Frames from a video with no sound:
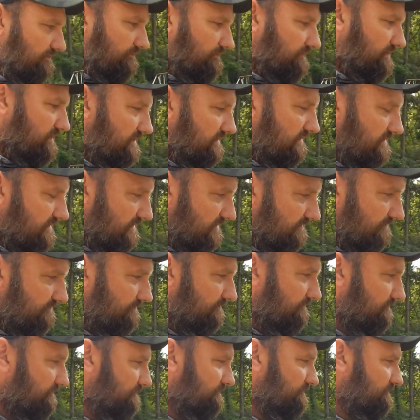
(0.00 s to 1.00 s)
But uh,
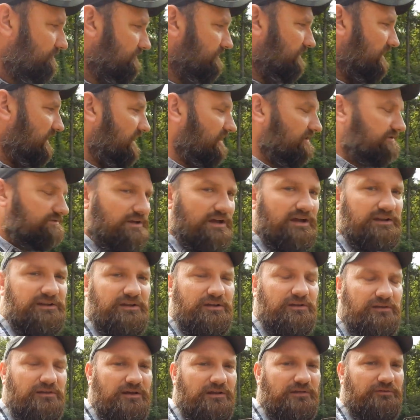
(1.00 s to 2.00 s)
I'll, I'll
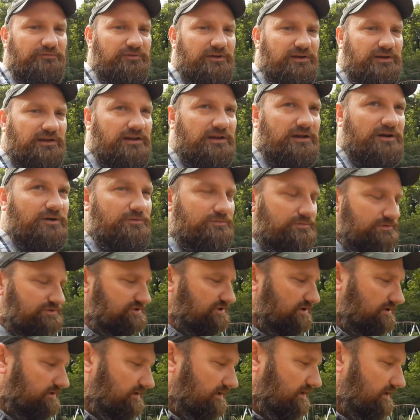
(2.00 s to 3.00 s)
do another video and
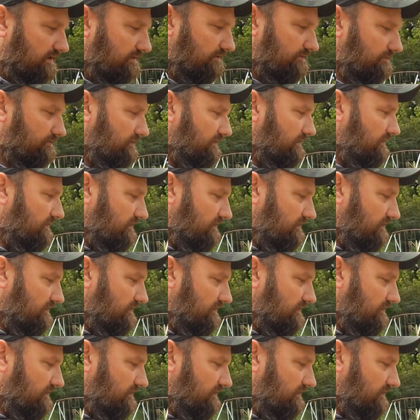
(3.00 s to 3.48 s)
show y'all